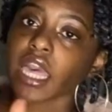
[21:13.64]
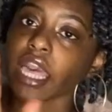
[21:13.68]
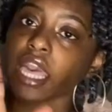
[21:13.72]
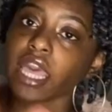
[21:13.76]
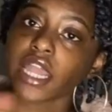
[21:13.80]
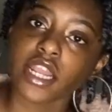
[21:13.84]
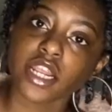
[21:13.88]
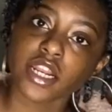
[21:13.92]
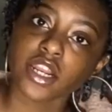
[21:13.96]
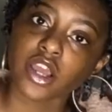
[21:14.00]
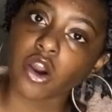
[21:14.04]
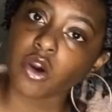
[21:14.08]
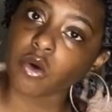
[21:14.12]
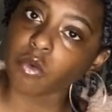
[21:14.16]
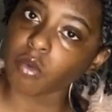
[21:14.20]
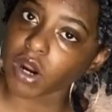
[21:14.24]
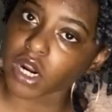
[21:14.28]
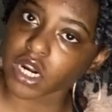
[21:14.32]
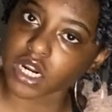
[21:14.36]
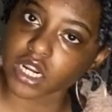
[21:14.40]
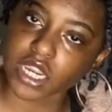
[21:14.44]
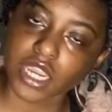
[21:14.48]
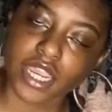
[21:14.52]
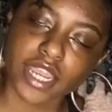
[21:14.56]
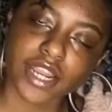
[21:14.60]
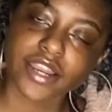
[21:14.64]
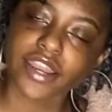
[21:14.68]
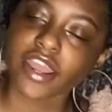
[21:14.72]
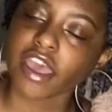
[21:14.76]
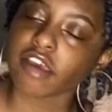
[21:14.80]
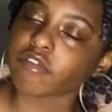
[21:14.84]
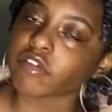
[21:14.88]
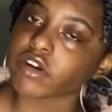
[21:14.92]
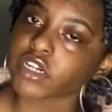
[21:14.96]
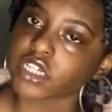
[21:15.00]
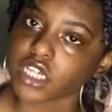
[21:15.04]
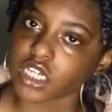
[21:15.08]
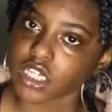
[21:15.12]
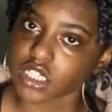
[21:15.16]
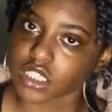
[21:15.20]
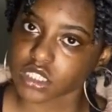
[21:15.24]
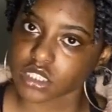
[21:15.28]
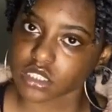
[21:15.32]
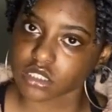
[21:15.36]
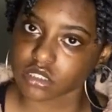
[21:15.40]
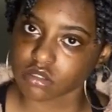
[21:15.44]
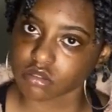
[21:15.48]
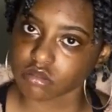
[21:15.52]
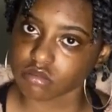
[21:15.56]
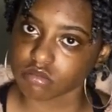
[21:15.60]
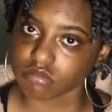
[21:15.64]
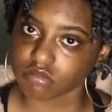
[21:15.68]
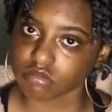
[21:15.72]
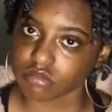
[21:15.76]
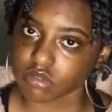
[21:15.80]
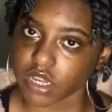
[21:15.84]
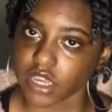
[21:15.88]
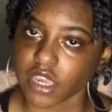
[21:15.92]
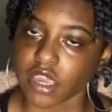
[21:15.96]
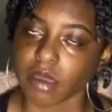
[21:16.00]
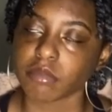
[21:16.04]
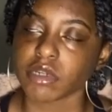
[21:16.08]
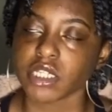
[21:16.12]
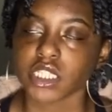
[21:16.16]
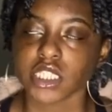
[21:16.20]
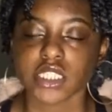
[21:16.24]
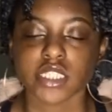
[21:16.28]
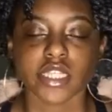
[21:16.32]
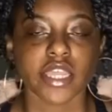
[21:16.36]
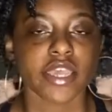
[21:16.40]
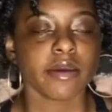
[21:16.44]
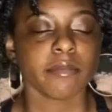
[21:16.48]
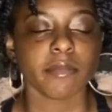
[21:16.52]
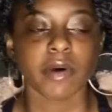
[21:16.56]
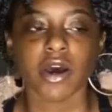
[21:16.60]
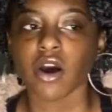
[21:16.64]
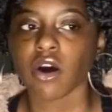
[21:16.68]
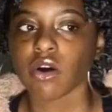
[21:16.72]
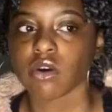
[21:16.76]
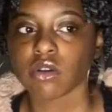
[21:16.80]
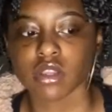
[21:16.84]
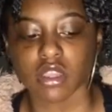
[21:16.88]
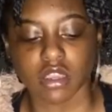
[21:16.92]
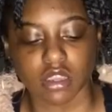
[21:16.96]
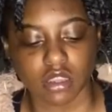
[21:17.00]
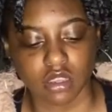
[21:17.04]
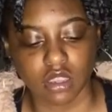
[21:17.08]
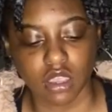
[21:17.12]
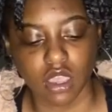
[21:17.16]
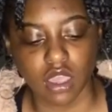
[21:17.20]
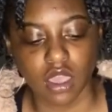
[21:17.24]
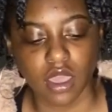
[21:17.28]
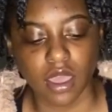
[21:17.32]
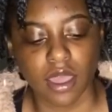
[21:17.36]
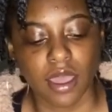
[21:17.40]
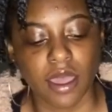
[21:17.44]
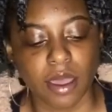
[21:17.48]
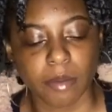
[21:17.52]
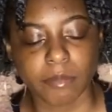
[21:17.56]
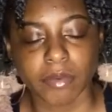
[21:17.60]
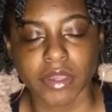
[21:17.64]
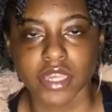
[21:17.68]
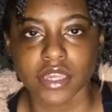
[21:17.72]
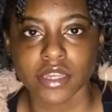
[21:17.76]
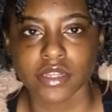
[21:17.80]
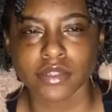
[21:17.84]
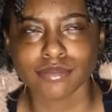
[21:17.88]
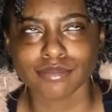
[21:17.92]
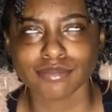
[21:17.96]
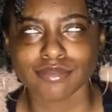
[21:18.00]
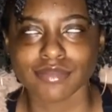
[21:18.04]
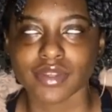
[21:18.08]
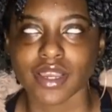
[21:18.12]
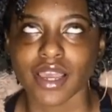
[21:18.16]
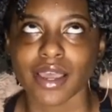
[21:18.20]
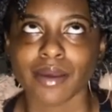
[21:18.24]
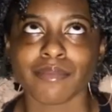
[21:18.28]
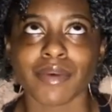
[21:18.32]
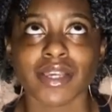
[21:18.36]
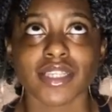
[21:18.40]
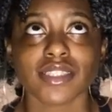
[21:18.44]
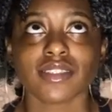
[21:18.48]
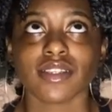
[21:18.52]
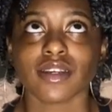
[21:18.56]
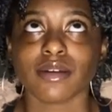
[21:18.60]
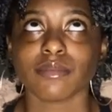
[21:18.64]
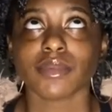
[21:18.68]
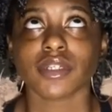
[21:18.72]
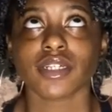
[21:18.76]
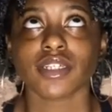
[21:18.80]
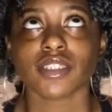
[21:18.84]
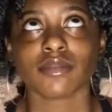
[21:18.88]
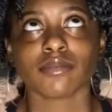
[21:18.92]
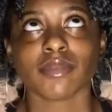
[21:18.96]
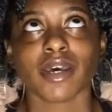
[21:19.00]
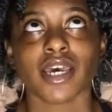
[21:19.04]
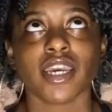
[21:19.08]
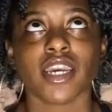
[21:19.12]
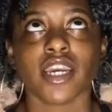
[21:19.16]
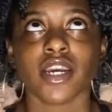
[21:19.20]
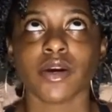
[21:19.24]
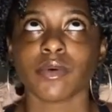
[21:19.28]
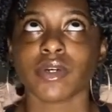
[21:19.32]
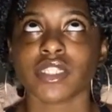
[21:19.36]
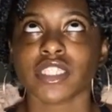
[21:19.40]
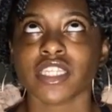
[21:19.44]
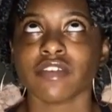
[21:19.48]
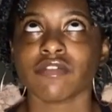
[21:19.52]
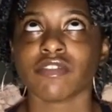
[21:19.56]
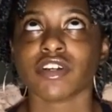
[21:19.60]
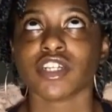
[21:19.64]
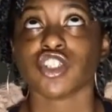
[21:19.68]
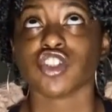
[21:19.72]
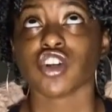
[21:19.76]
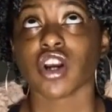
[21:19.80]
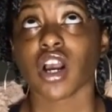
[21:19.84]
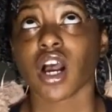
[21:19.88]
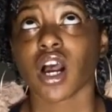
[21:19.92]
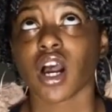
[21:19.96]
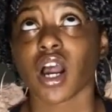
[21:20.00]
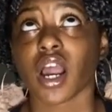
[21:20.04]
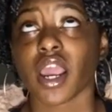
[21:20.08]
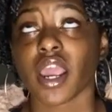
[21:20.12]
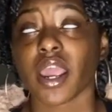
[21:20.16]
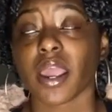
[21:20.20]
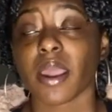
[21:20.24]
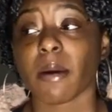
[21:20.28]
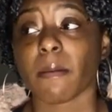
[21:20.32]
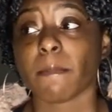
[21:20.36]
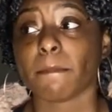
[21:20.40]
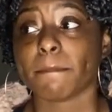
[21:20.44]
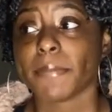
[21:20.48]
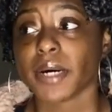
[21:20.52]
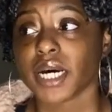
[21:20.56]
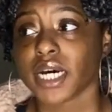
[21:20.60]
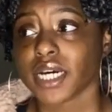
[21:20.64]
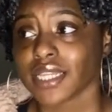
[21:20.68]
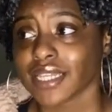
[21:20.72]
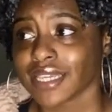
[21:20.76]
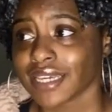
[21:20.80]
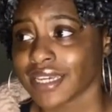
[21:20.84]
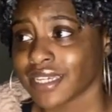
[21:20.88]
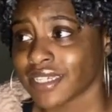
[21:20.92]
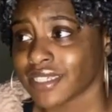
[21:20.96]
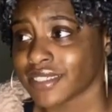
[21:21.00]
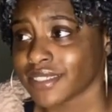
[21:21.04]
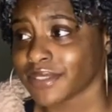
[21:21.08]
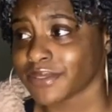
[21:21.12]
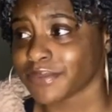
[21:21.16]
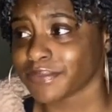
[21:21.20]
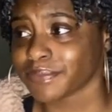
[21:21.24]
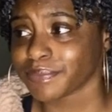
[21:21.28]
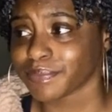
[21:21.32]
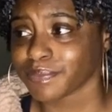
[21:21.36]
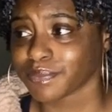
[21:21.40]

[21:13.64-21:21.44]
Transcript: and it don't work. It never does. Like, I'm gonna just stay in my own lane. I mean, I messed up because my hair wasn't even dry, but like,